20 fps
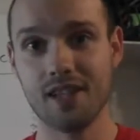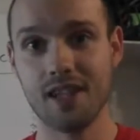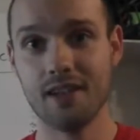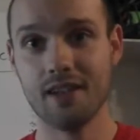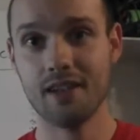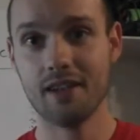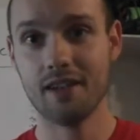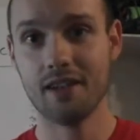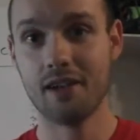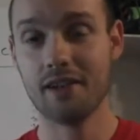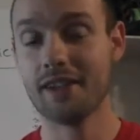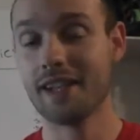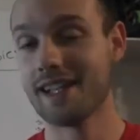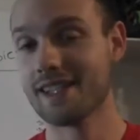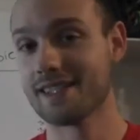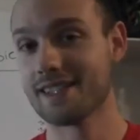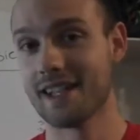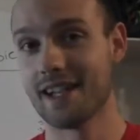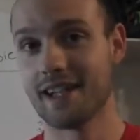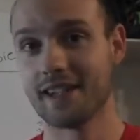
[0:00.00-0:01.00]
on
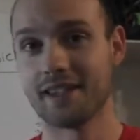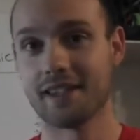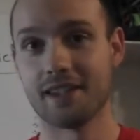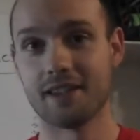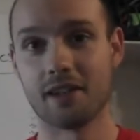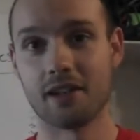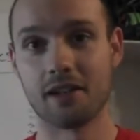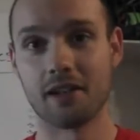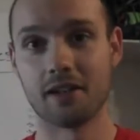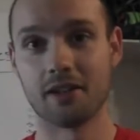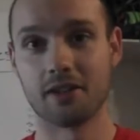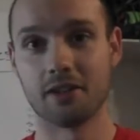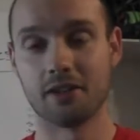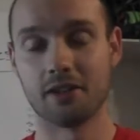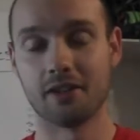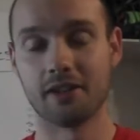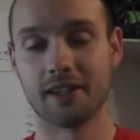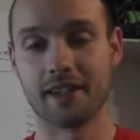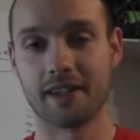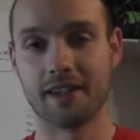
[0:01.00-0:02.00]
that site that are
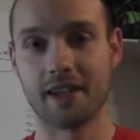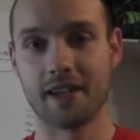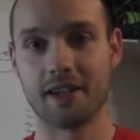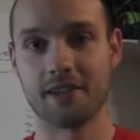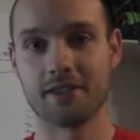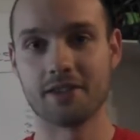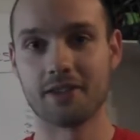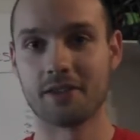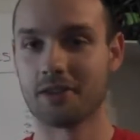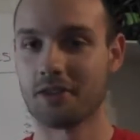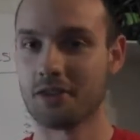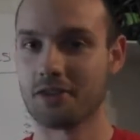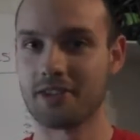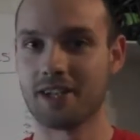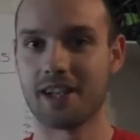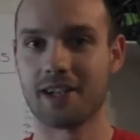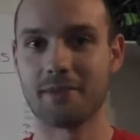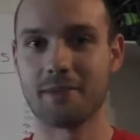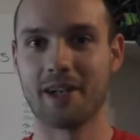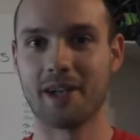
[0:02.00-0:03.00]
currently there, so go
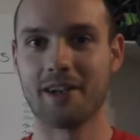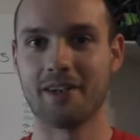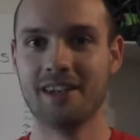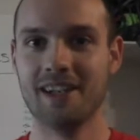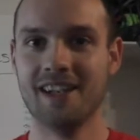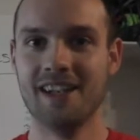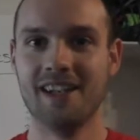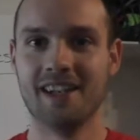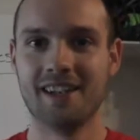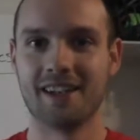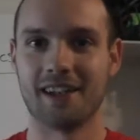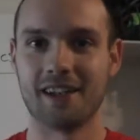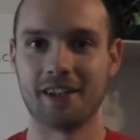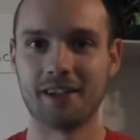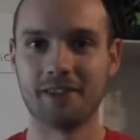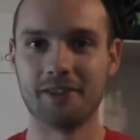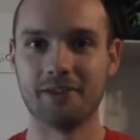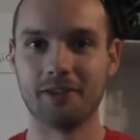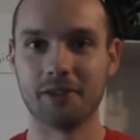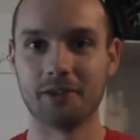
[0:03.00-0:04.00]
check them out.
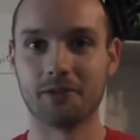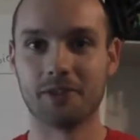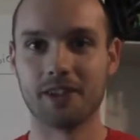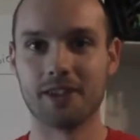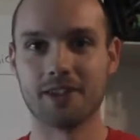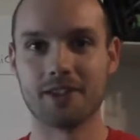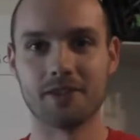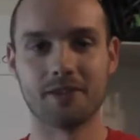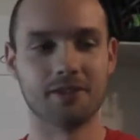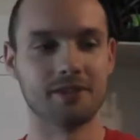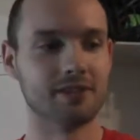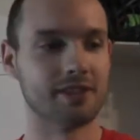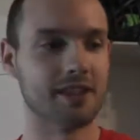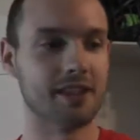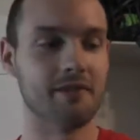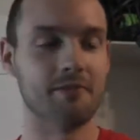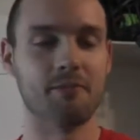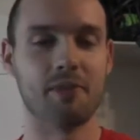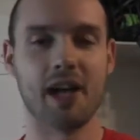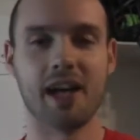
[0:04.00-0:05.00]
Feel free to
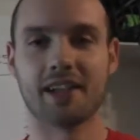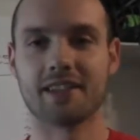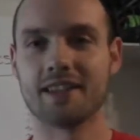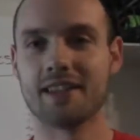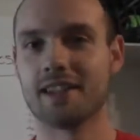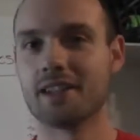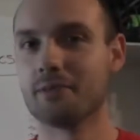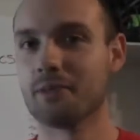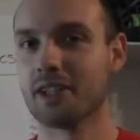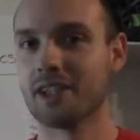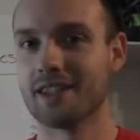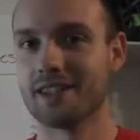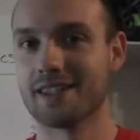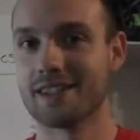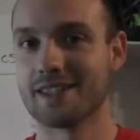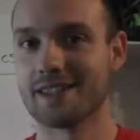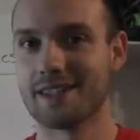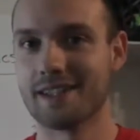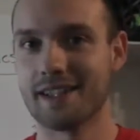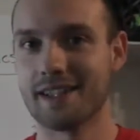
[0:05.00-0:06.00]
give back to anybody
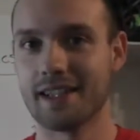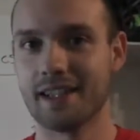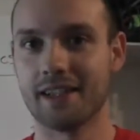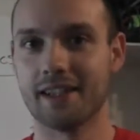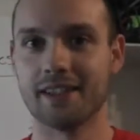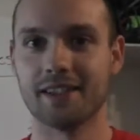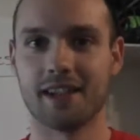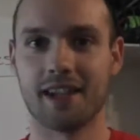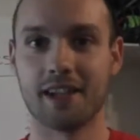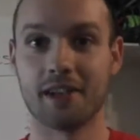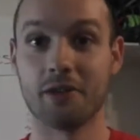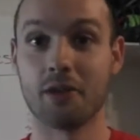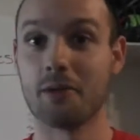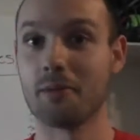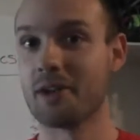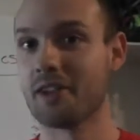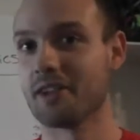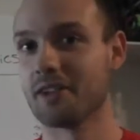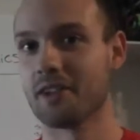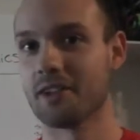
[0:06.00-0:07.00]
that's in need. I know
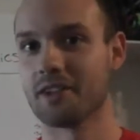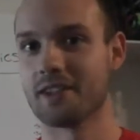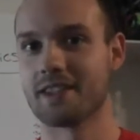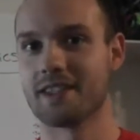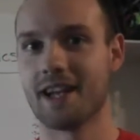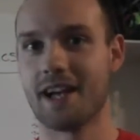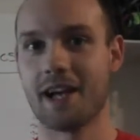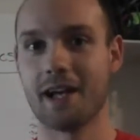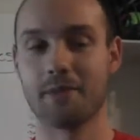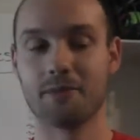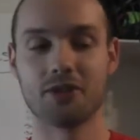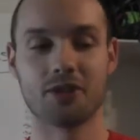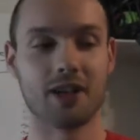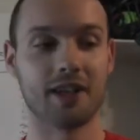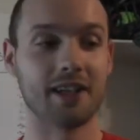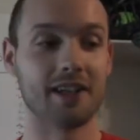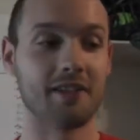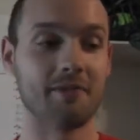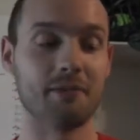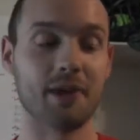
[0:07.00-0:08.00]
I'm on there all the time
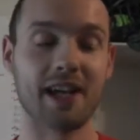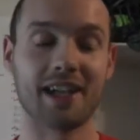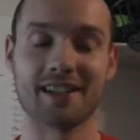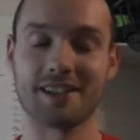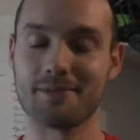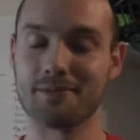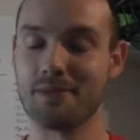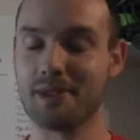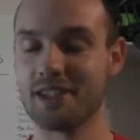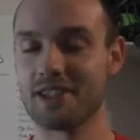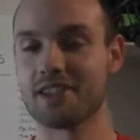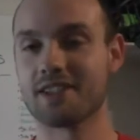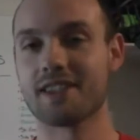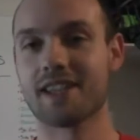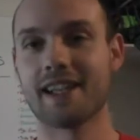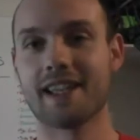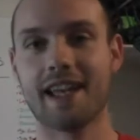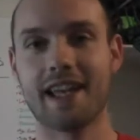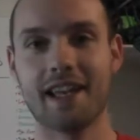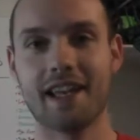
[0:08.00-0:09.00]
trying to give back as much as
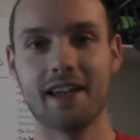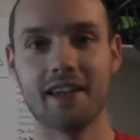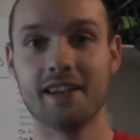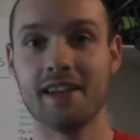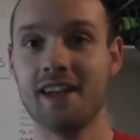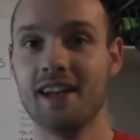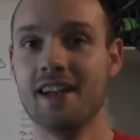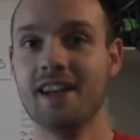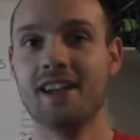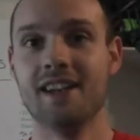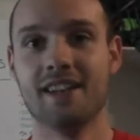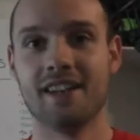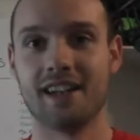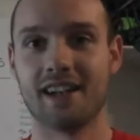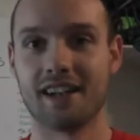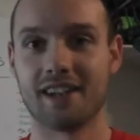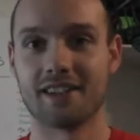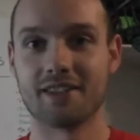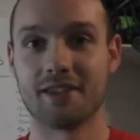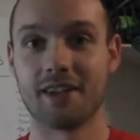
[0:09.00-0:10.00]
I can,
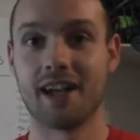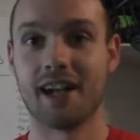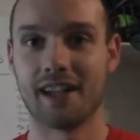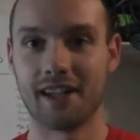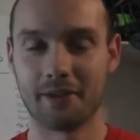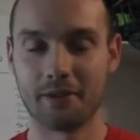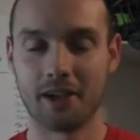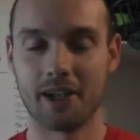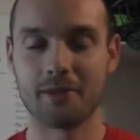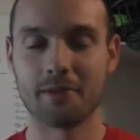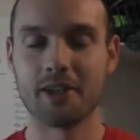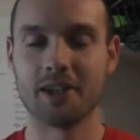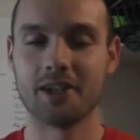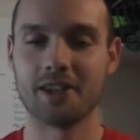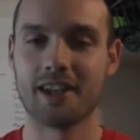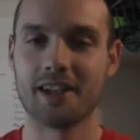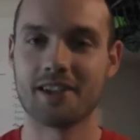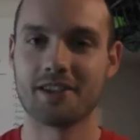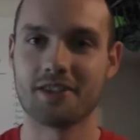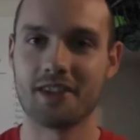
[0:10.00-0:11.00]
so I highly recommend
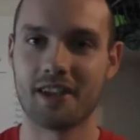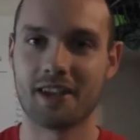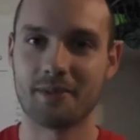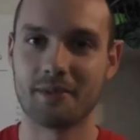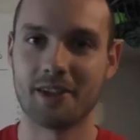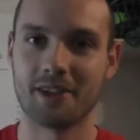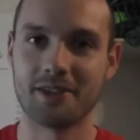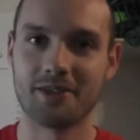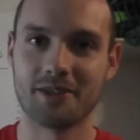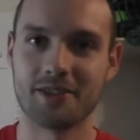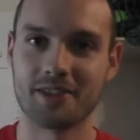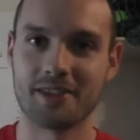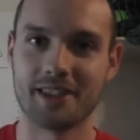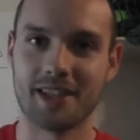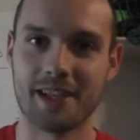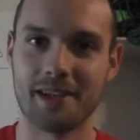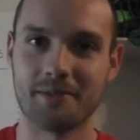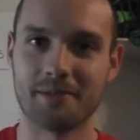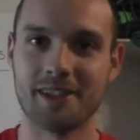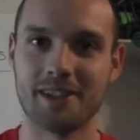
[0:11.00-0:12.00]
you guys check them out and do the
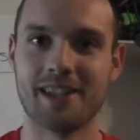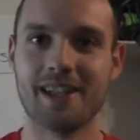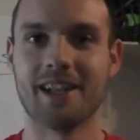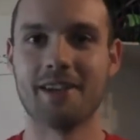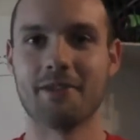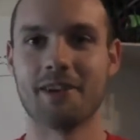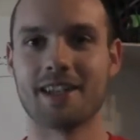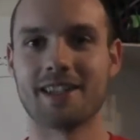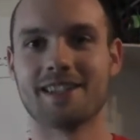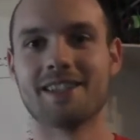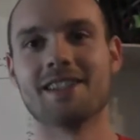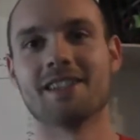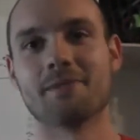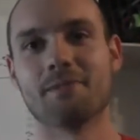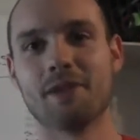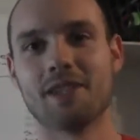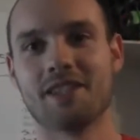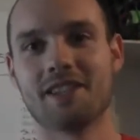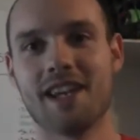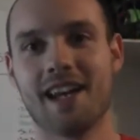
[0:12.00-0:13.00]
same. Anyways, this
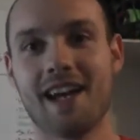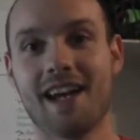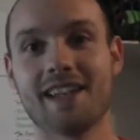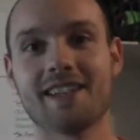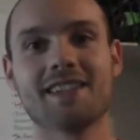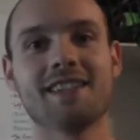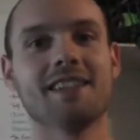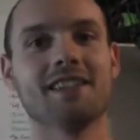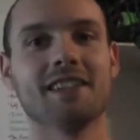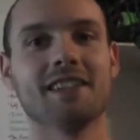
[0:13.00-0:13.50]
has been Chaz,